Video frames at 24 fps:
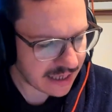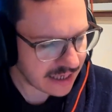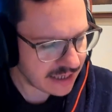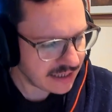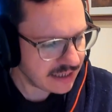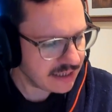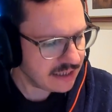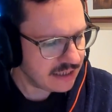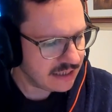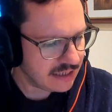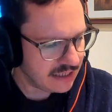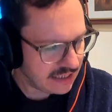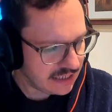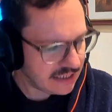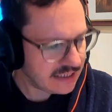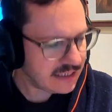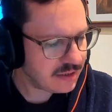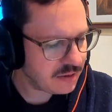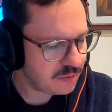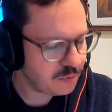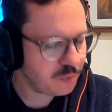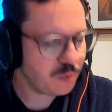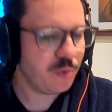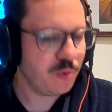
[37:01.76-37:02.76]
like,
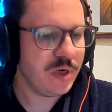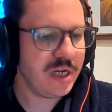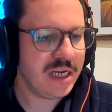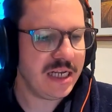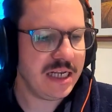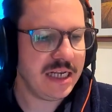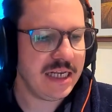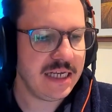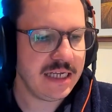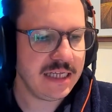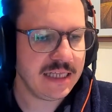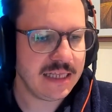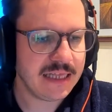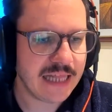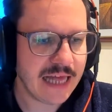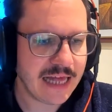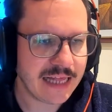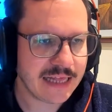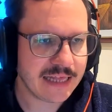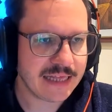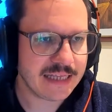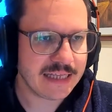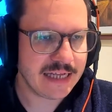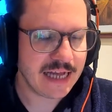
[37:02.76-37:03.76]
is really
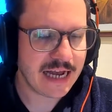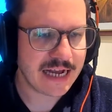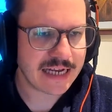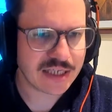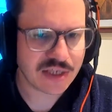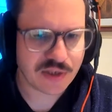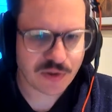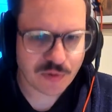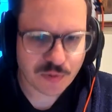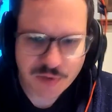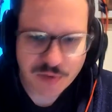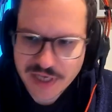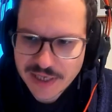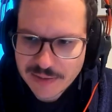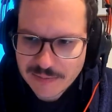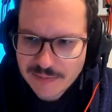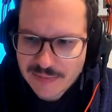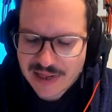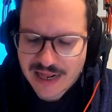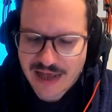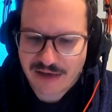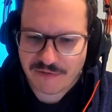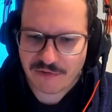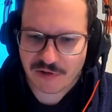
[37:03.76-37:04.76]
that extreme
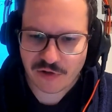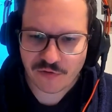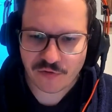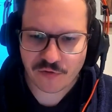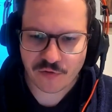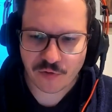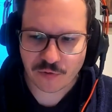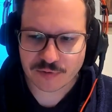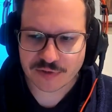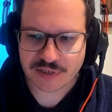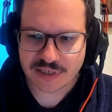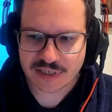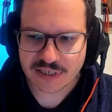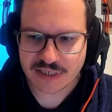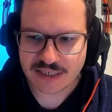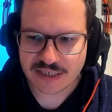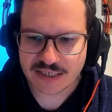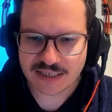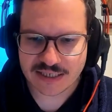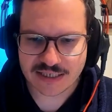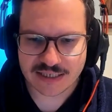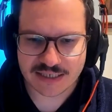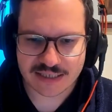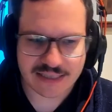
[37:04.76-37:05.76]
level of
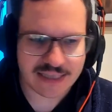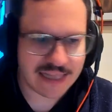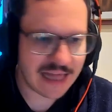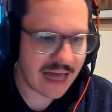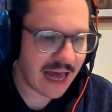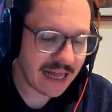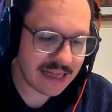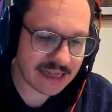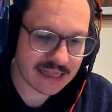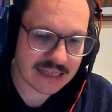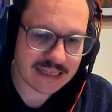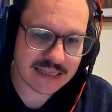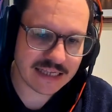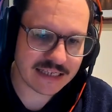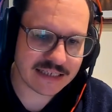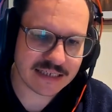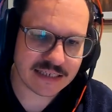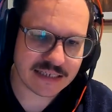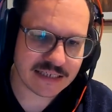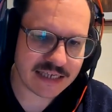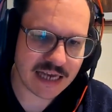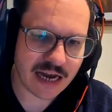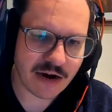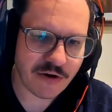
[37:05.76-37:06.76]
consistency that
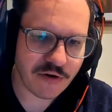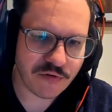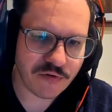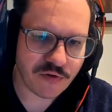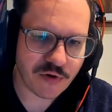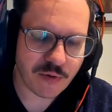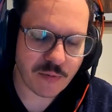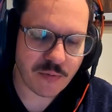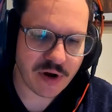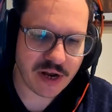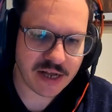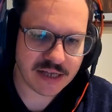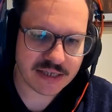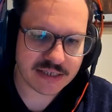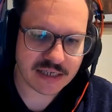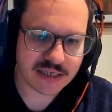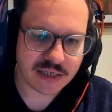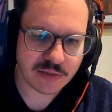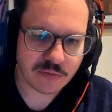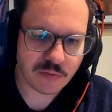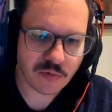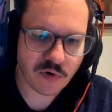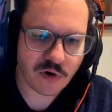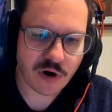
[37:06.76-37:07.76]
necessary for brands
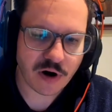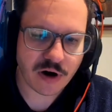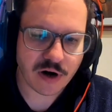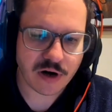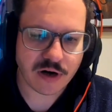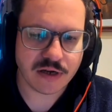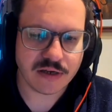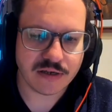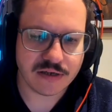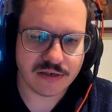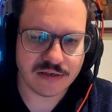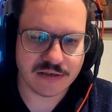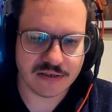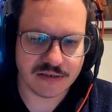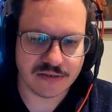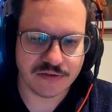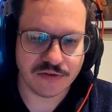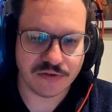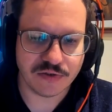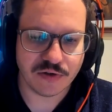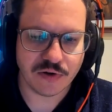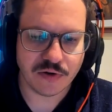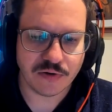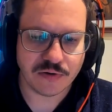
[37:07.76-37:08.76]
anymore?
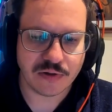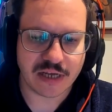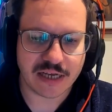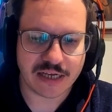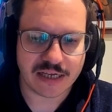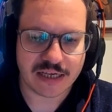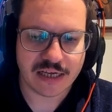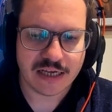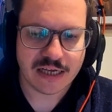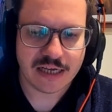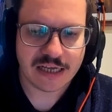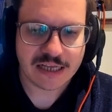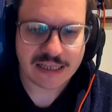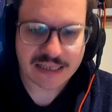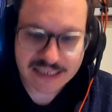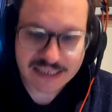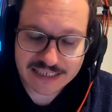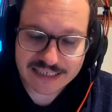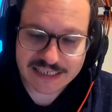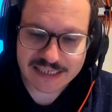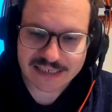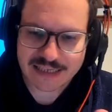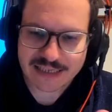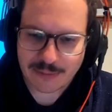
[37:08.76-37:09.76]
You know, like
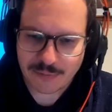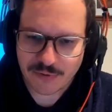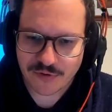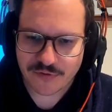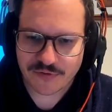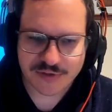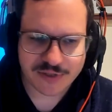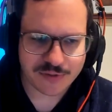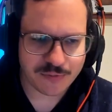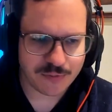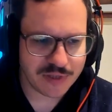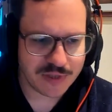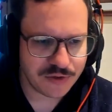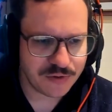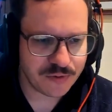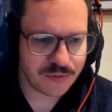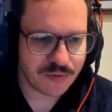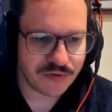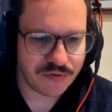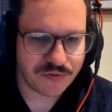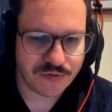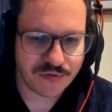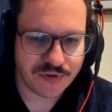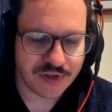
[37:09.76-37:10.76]
these are the type of things we need to
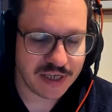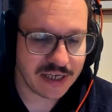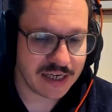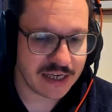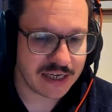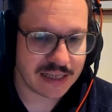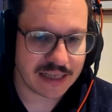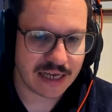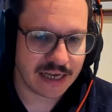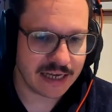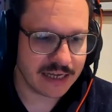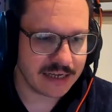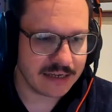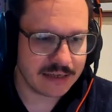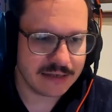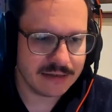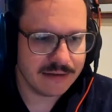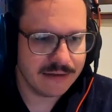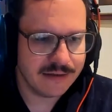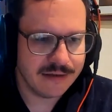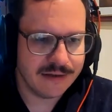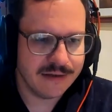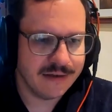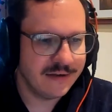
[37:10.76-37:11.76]
rethink. Like,
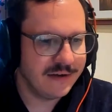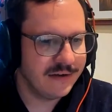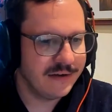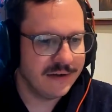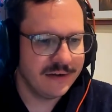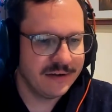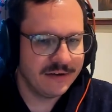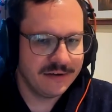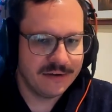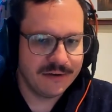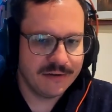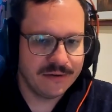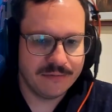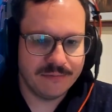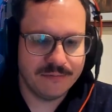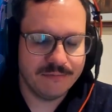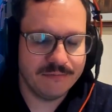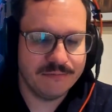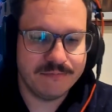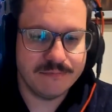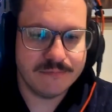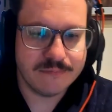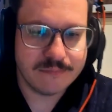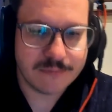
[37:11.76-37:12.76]

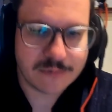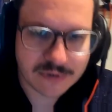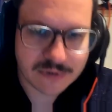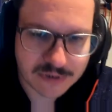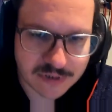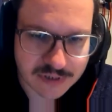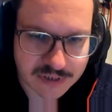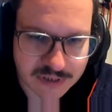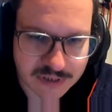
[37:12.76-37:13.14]
uh,